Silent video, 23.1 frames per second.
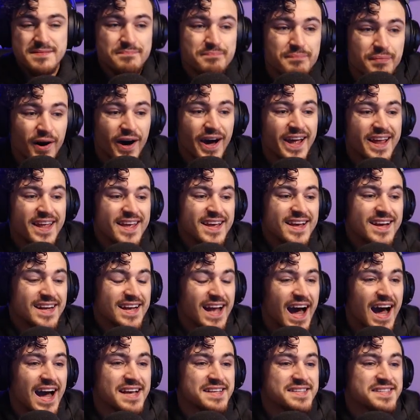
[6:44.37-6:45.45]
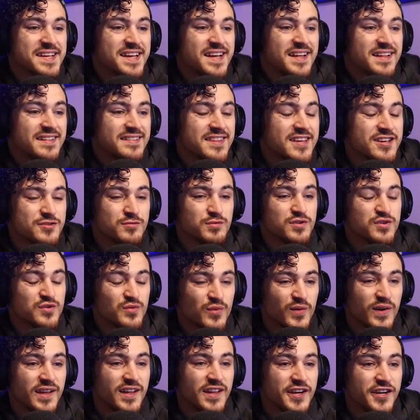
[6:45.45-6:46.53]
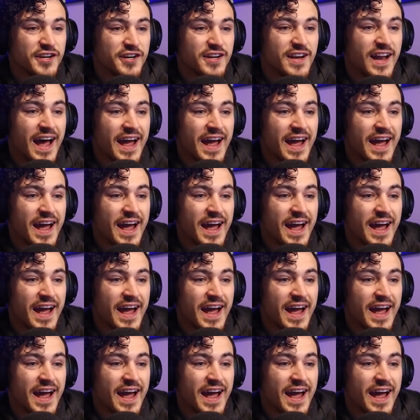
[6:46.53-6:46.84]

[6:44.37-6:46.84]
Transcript: But, guys, this was really good.